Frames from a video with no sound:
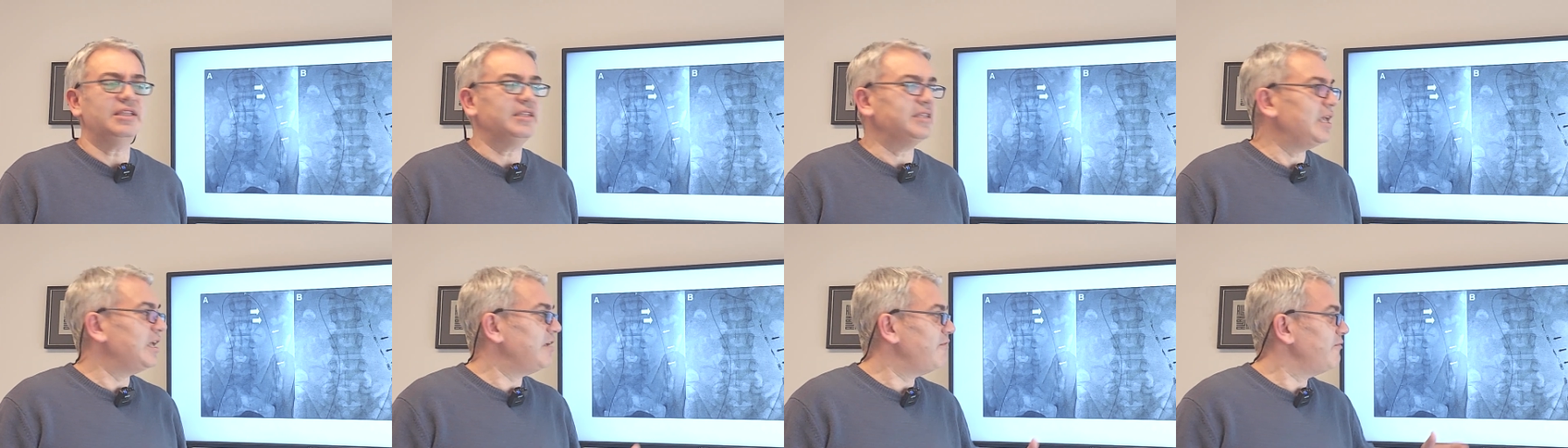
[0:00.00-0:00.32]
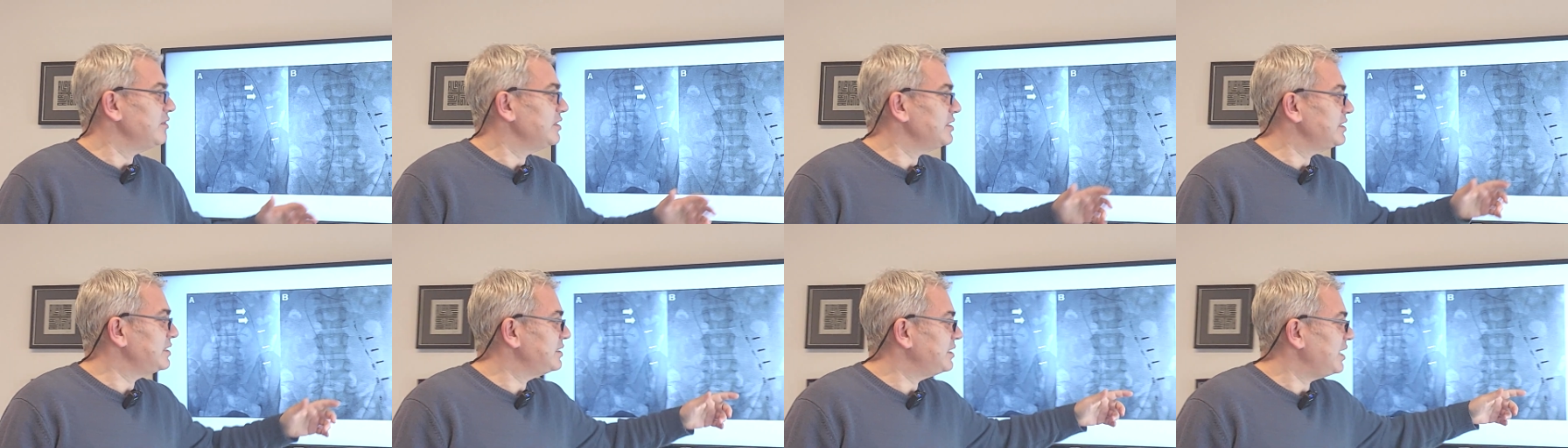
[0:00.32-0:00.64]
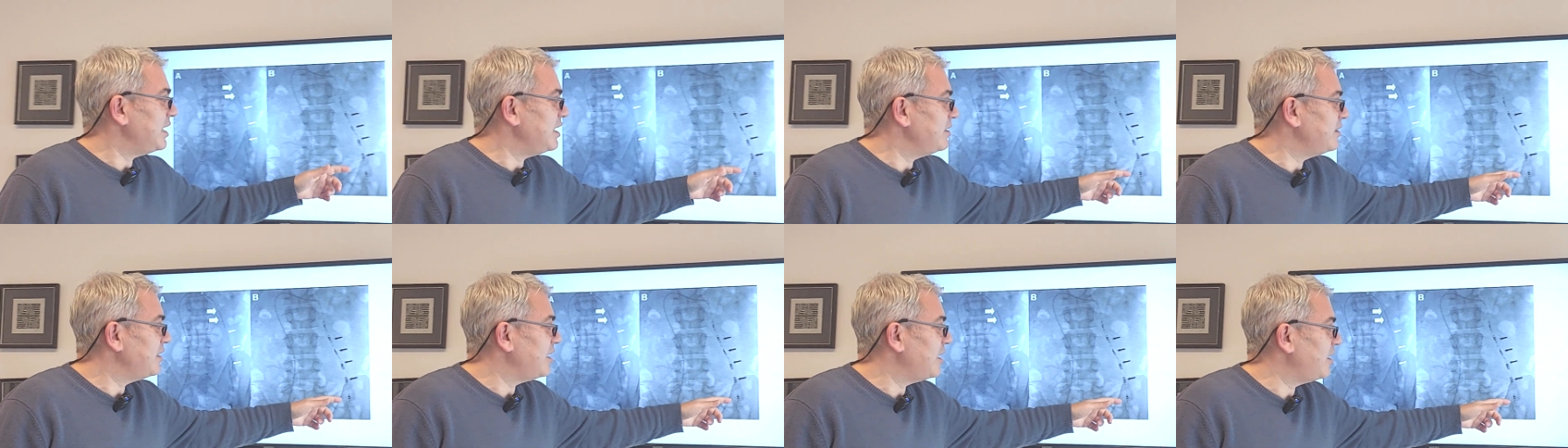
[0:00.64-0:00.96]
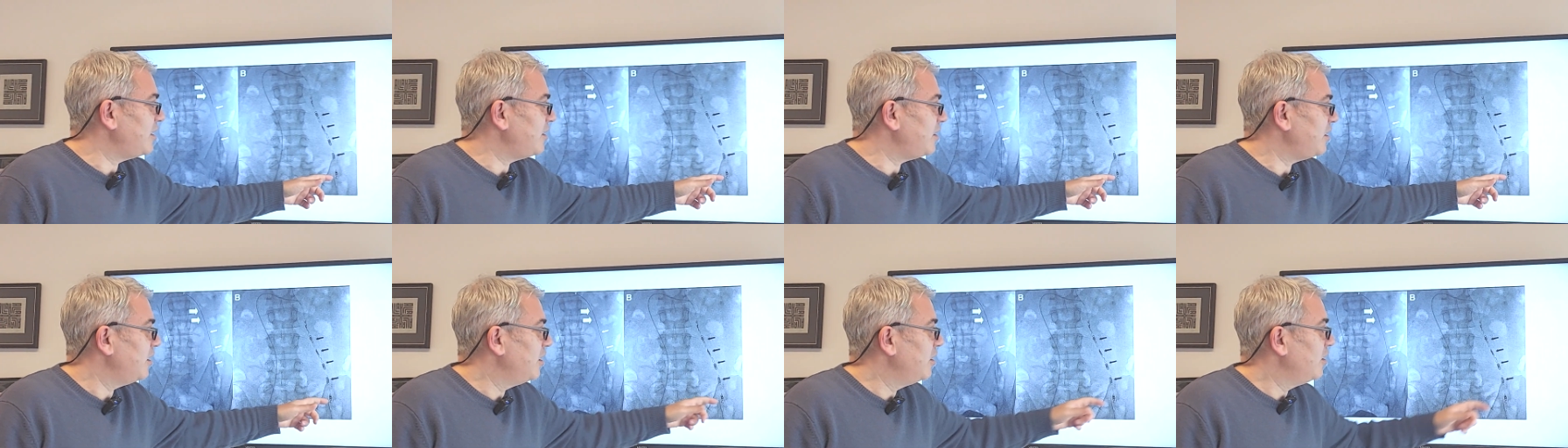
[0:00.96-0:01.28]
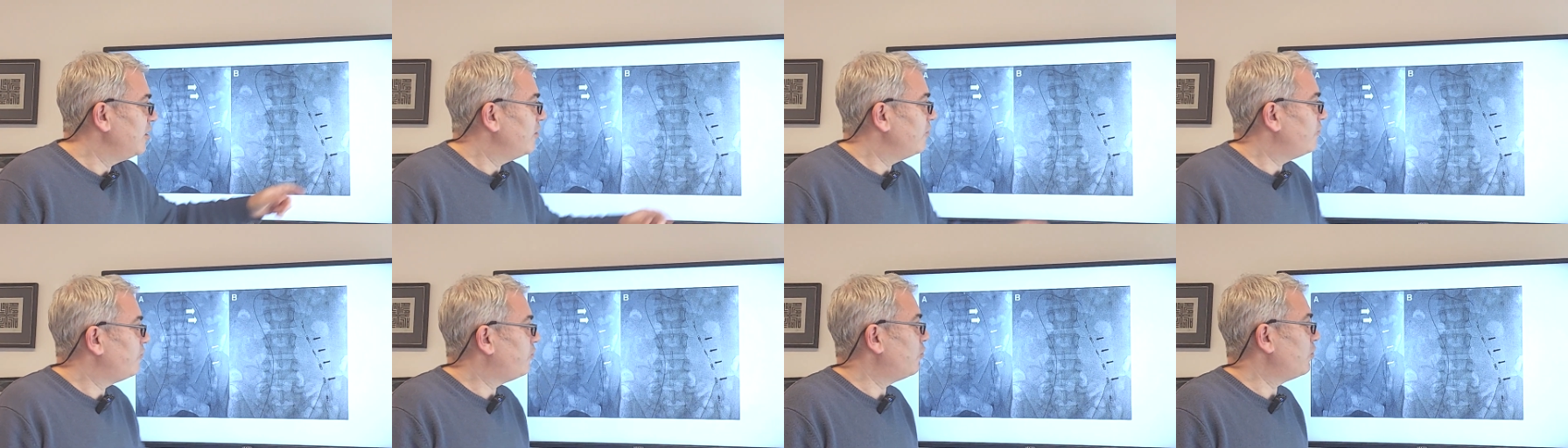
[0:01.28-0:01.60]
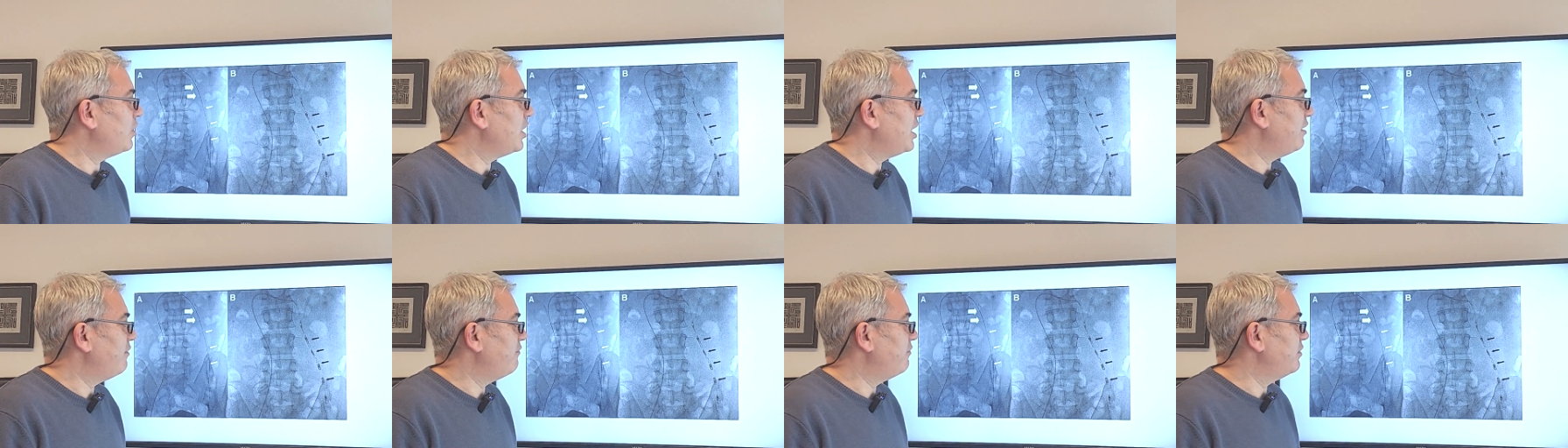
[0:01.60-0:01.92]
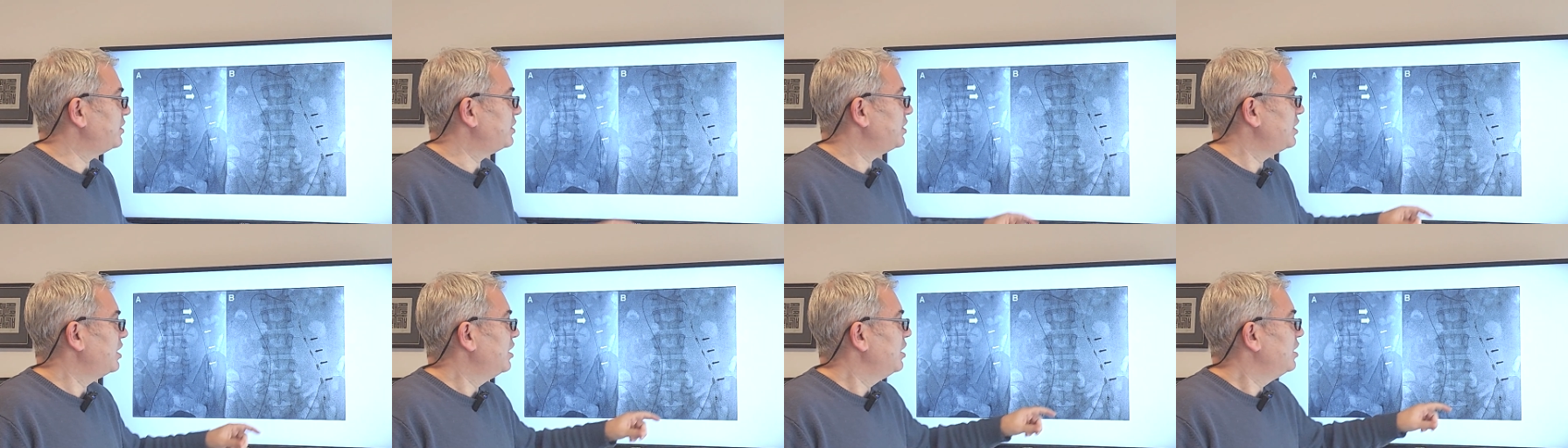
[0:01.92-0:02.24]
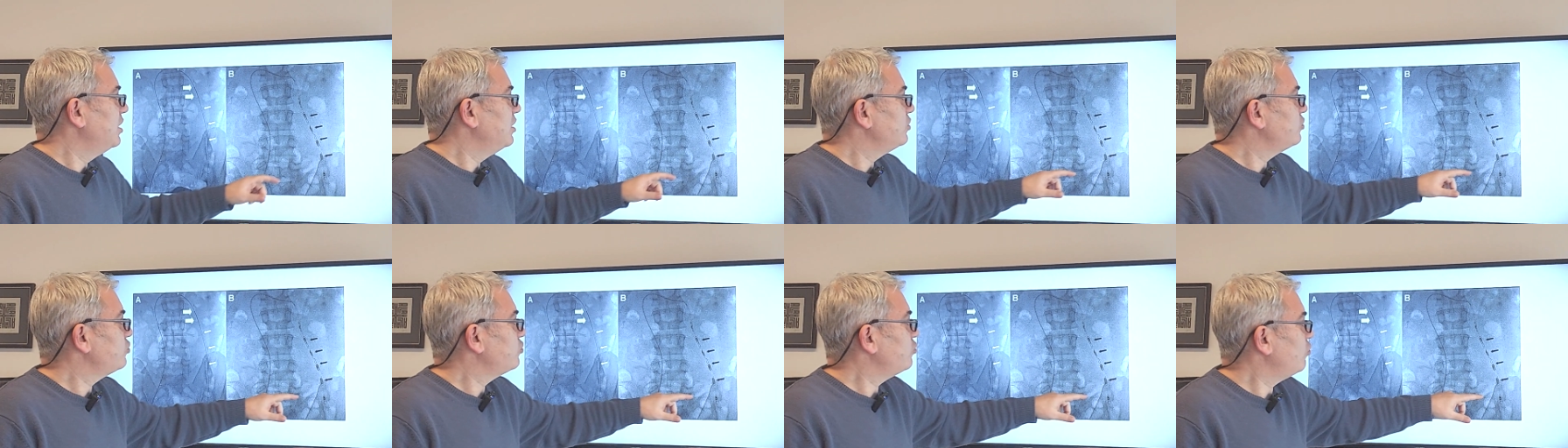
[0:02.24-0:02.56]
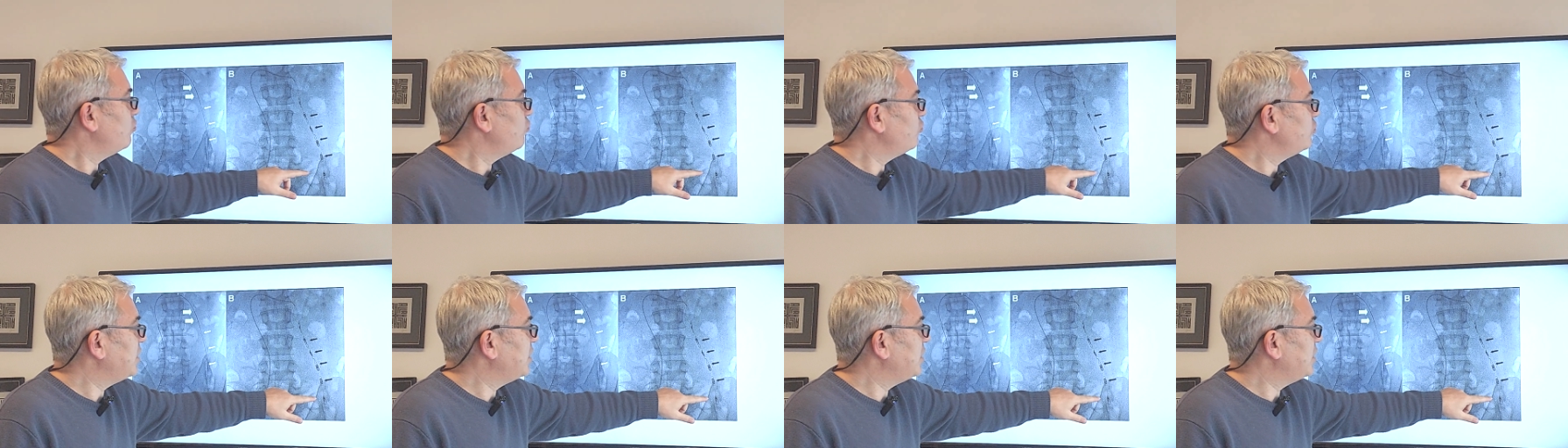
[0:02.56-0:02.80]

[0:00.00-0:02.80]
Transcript: They will stay there forever. So